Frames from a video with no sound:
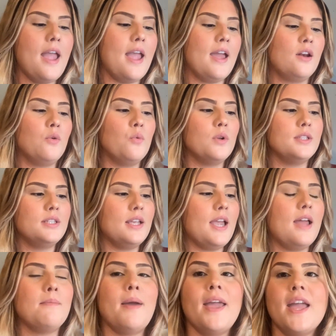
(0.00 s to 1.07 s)
And once
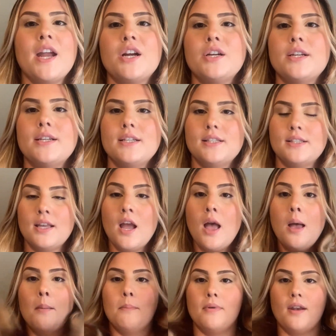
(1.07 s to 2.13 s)
again, my hair is
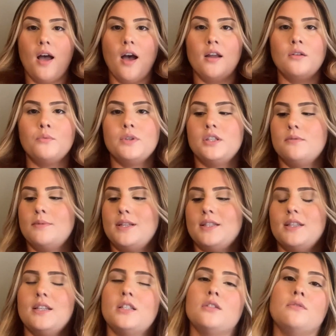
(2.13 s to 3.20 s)
blonde, which means
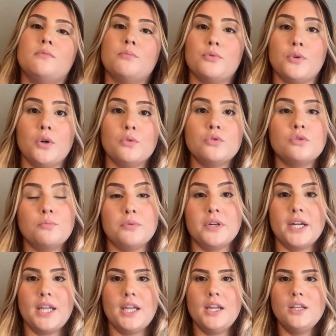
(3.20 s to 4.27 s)
it is prone to
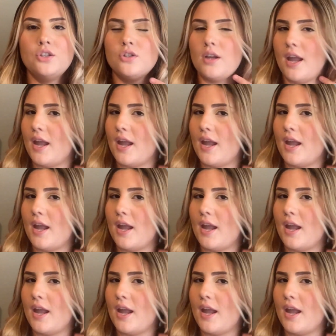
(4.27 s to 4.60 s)
breakage,